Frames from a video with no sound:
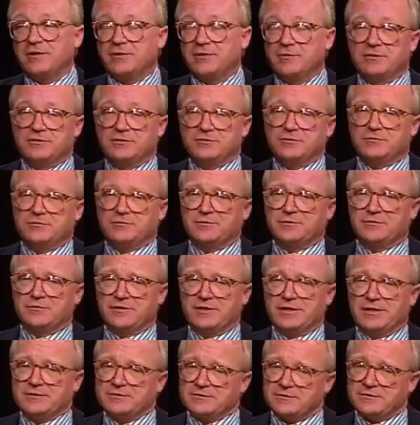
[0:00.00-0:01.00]
You also learn
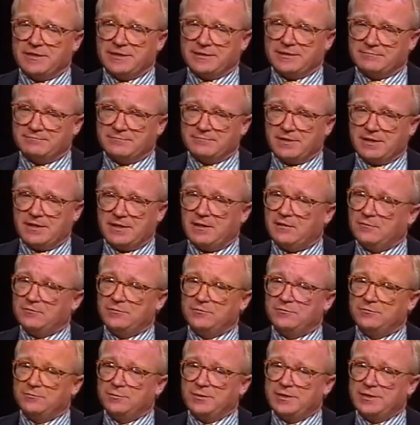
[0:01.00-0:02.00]
things like how
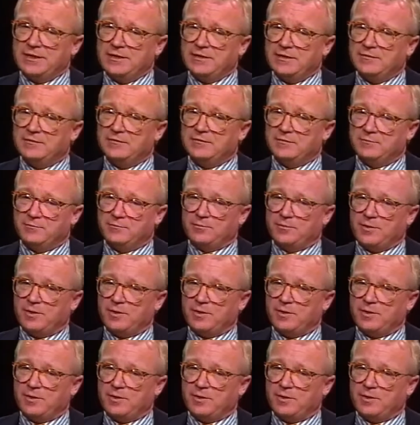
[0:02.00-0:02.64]
to read